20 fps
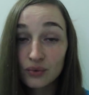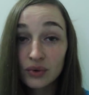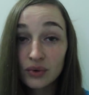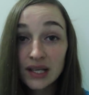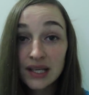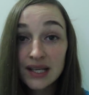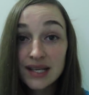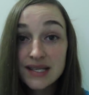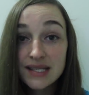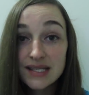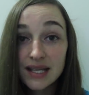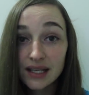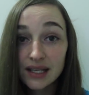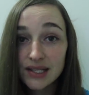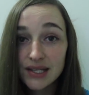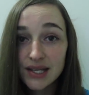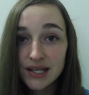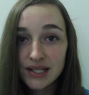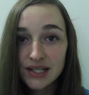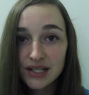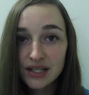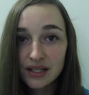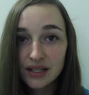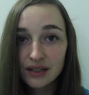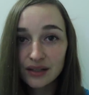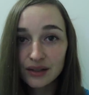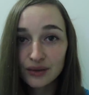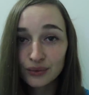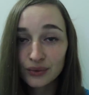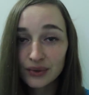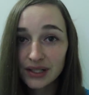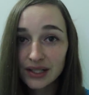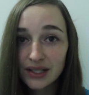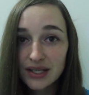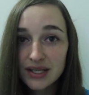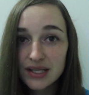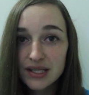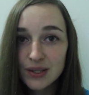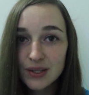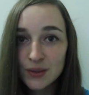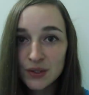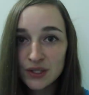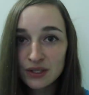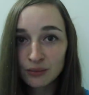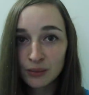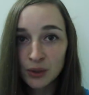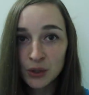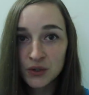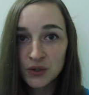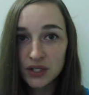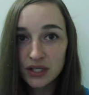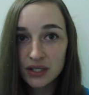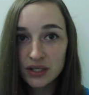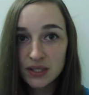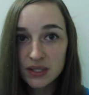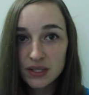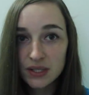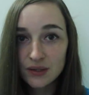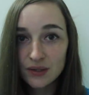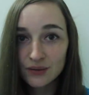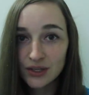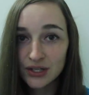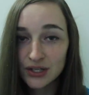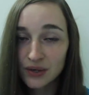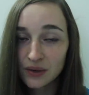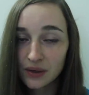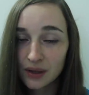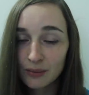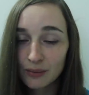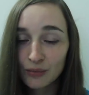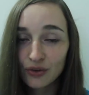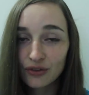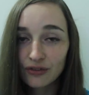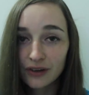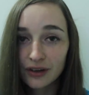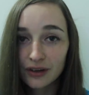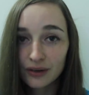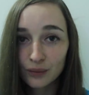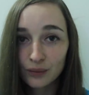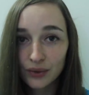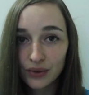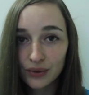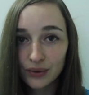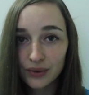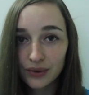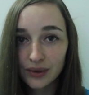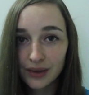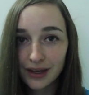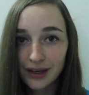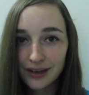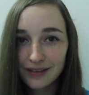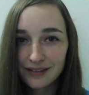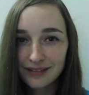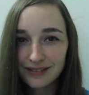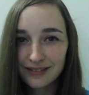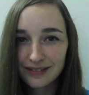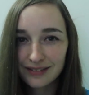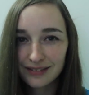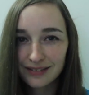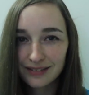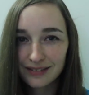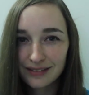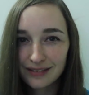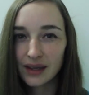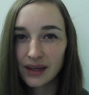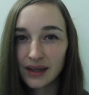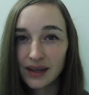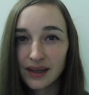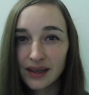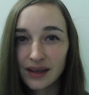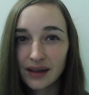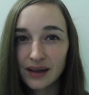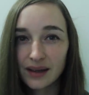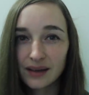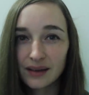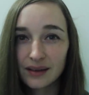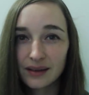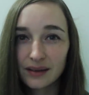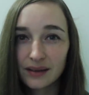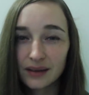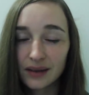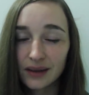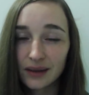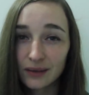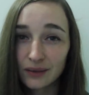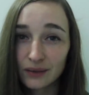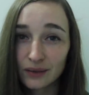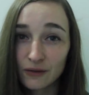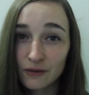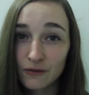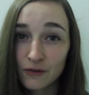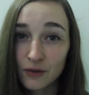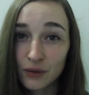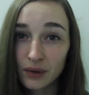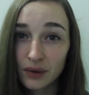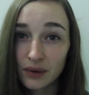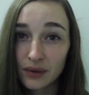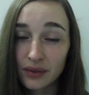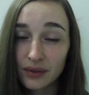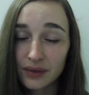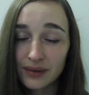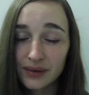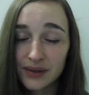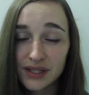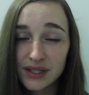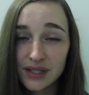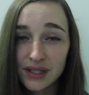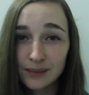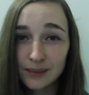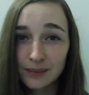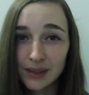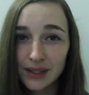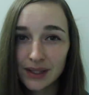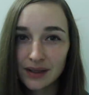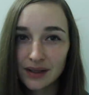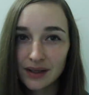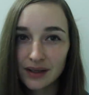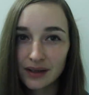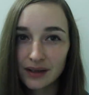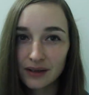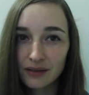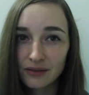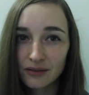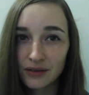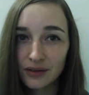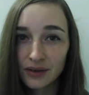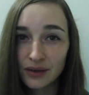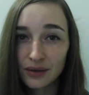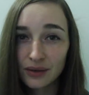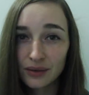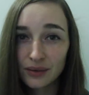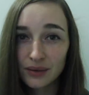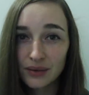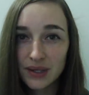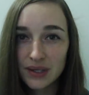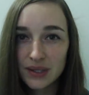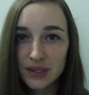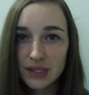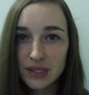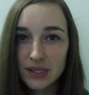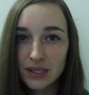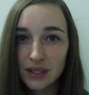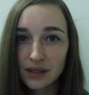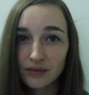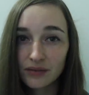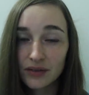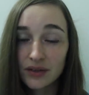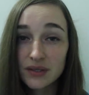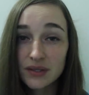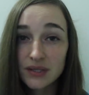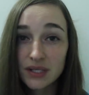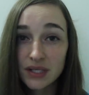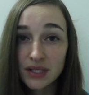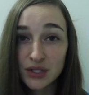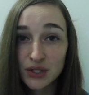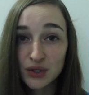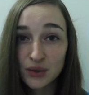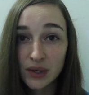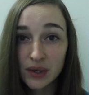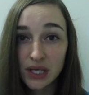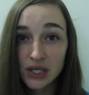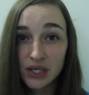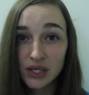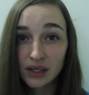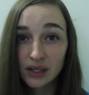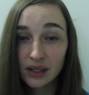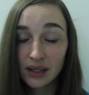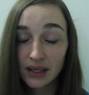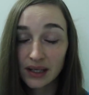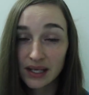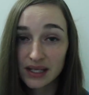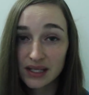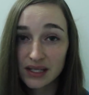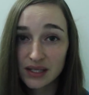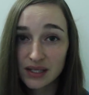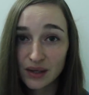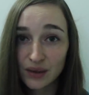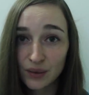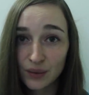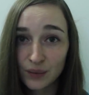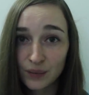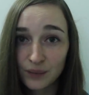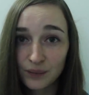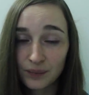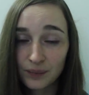release that tension and release those emotions so that you can move on with your day. Now the fourth tip that I have for you is, if this situation lets you,